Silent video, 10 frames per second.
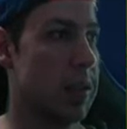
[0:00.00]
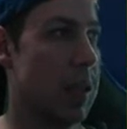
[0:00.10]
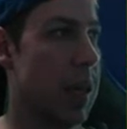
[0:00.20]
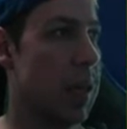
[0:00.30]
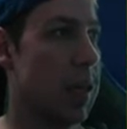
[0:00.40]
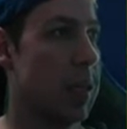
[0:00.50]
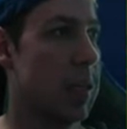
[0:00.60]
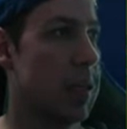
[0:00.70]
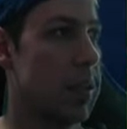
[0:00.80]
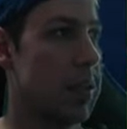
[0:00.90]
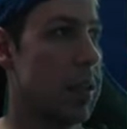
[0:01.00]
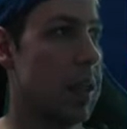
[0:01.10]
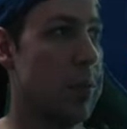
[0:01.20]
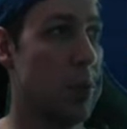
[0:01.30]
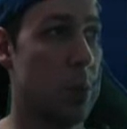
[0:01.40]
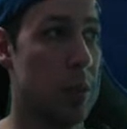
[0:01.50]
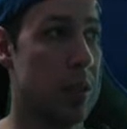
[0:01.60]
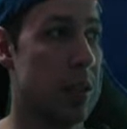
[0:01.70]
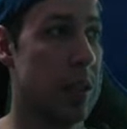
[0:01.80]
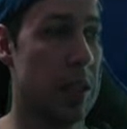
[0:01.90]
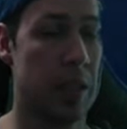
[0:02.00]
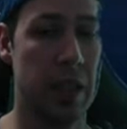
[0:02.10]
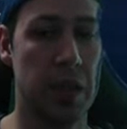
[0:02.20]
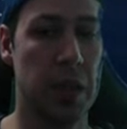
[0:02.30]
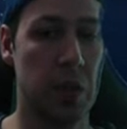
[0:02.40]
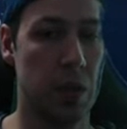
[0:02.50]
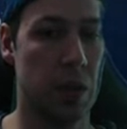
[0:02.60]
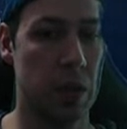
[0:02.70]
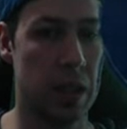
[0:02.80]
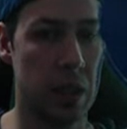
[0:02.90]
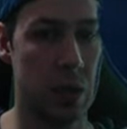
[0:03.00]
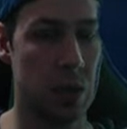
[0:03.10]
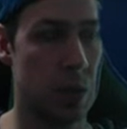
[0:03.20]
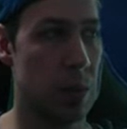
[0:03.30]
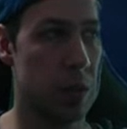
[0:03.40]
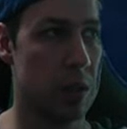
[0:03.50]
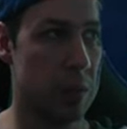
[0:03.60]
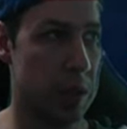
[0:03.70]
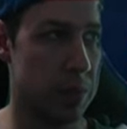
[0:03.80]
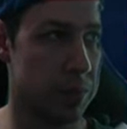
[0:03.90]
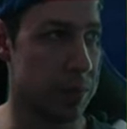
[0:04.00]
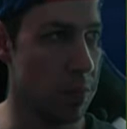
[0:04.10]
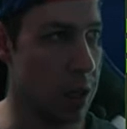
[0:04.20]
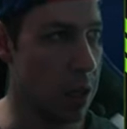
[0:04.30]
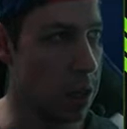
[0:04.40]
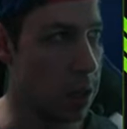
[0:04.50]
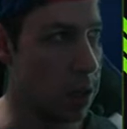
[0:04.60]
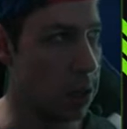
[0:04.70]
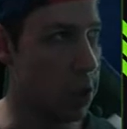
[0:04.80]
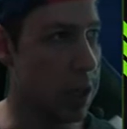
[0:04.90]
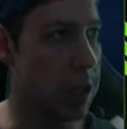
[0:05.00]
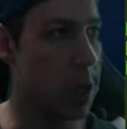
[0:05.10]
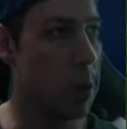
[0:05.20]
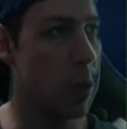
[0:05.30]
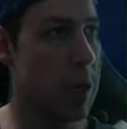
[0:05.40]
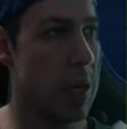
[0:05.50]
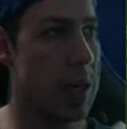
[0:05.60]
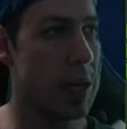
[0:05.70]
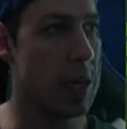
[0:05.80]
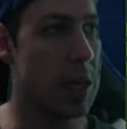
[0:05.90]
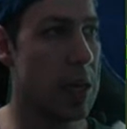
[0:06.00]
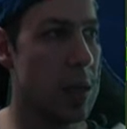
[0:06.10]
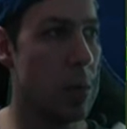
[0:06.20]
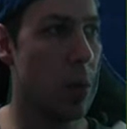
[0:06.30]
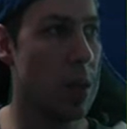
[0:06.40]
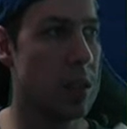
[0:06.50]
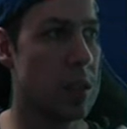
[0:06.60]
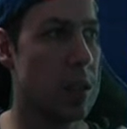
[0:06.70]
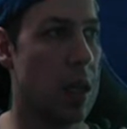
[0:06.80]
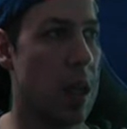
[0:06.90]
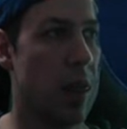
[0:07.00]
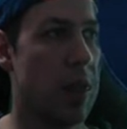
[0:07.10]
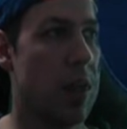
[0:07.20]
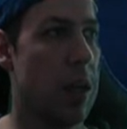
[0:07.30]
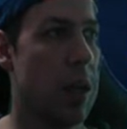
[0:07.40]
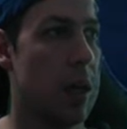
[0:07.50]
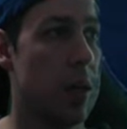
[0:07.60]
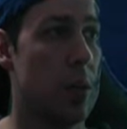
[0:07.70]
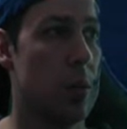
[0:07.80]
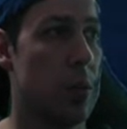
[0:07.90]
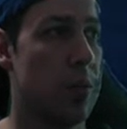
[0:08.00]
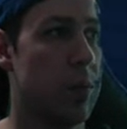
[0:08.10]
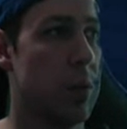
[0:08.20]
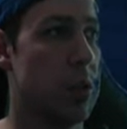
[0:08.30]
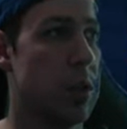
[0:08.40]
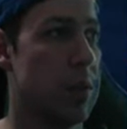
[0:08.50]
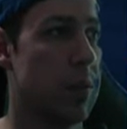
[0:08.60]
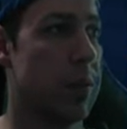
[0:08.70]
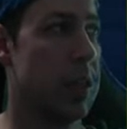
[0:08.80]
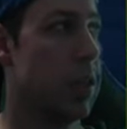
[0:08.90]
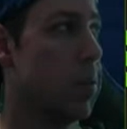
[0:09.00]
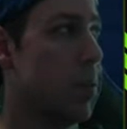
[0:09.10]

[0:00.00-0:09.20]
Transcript: yeah, if you want to see a detailed gear description, you can go ahead and watch the normal version of the video,